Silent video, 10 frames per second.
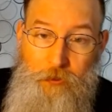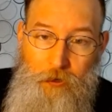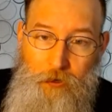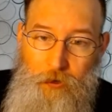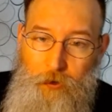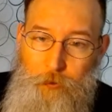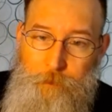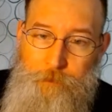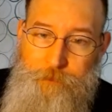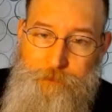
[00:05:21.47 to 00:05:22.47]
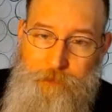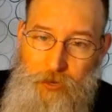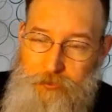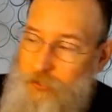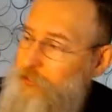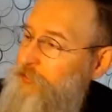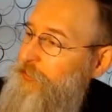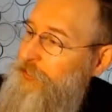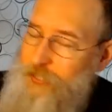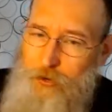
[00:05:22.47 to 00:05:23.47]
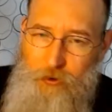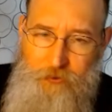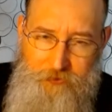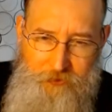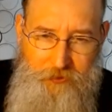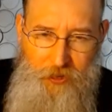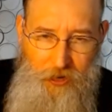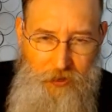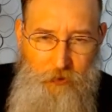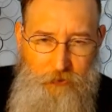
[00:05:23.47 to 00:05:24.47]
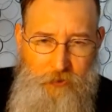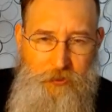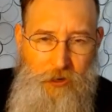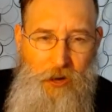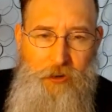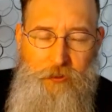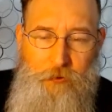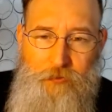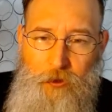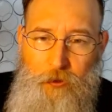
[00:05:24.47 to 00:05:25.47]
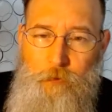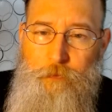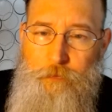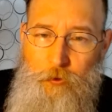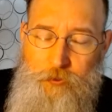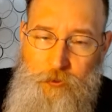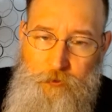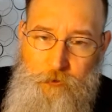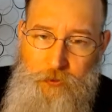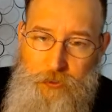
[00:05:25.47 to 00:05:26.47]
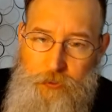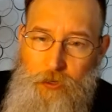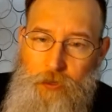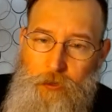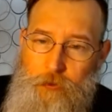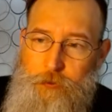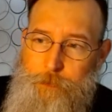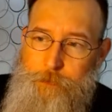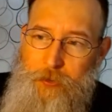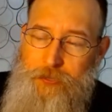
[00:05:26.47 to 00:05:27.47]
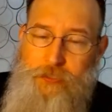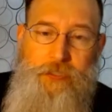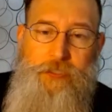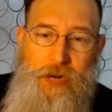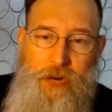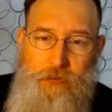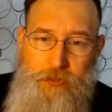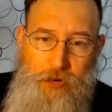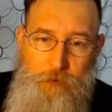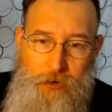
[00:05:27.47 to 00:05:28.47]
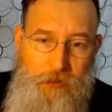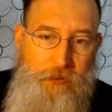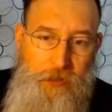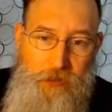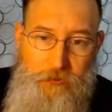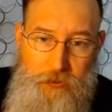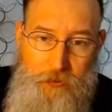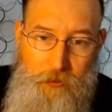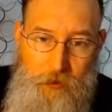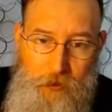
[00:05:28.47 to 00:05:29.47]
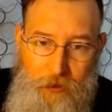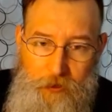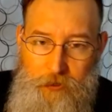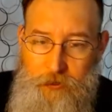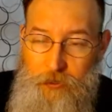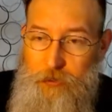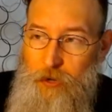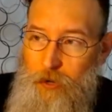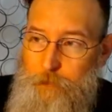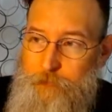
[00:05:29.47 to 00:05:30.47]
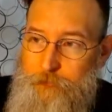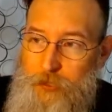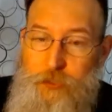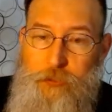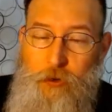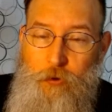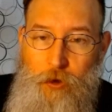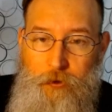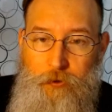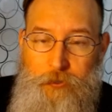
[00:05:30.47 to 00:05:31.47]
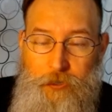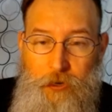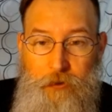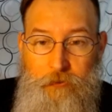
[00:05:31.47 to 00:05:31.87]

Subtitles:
I think it's Gary 58 or 59 that we follow mostly through this, who spends his day every day raking leaves in the eastern quadrant of